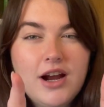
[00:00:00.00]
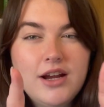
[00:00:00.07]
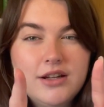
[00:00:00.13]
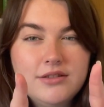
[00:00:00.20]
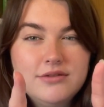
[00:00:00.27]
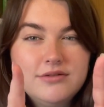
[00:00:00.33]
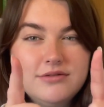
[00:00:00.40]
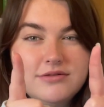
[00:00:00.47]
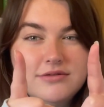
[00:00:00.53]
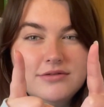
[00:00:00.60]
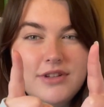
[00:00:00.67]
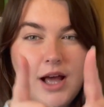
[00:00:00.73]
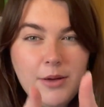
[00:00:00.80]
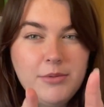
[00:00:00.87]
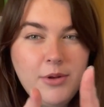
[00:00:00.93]
and
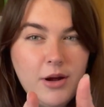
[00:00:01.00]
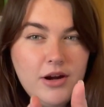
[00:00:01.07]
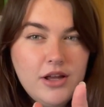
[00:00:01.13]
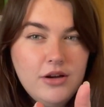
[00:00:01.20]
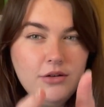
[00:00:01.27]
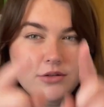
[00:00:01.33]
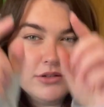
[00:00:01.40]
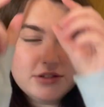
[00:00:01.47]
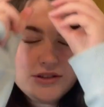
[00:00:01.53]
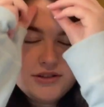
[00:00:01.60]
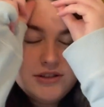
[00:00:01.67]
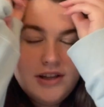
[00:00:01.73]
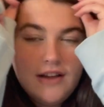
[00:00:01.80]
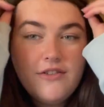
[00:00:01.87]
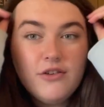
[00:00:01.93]
help you out of yours
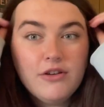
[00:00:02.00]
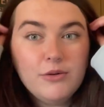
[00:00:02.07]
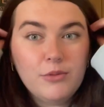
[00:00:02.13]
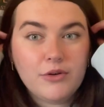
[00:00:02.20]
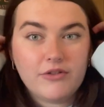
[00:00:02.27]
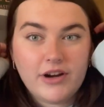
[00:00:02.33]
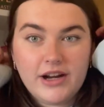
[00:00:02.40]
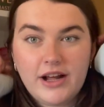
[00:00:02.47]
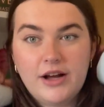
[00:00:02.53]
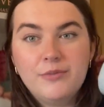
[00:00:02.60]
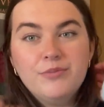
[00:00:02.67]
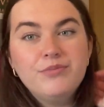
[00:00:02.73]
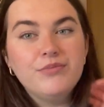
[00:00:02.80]
if you're in one right now.